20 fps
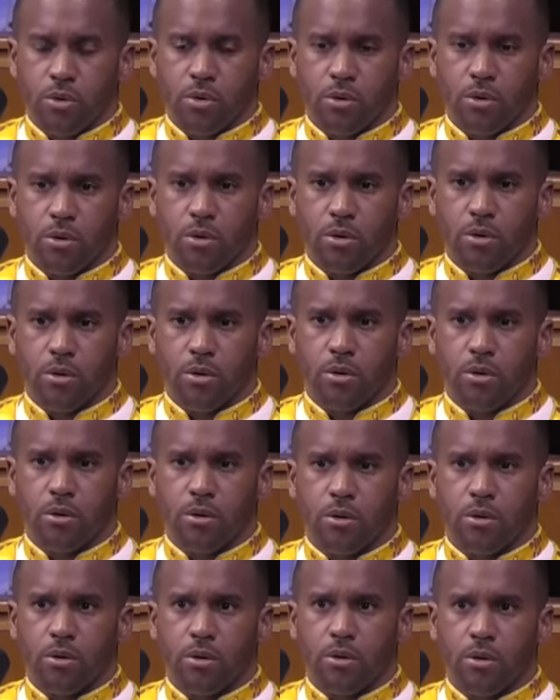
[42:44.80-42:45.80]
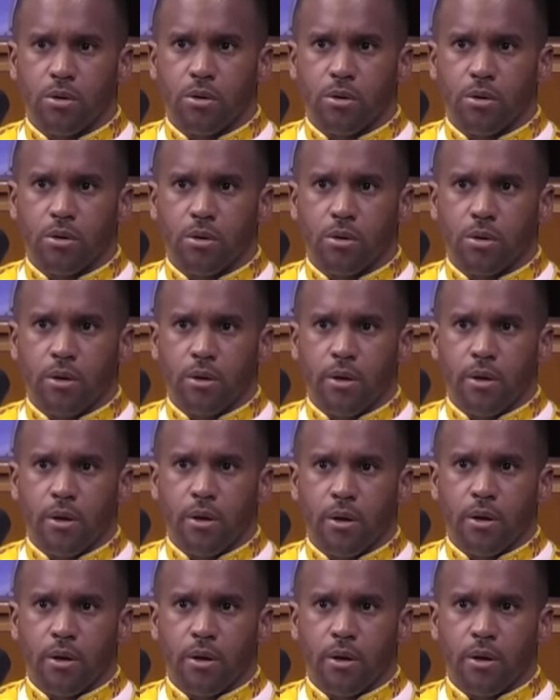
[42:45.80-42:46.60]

Nothing is said.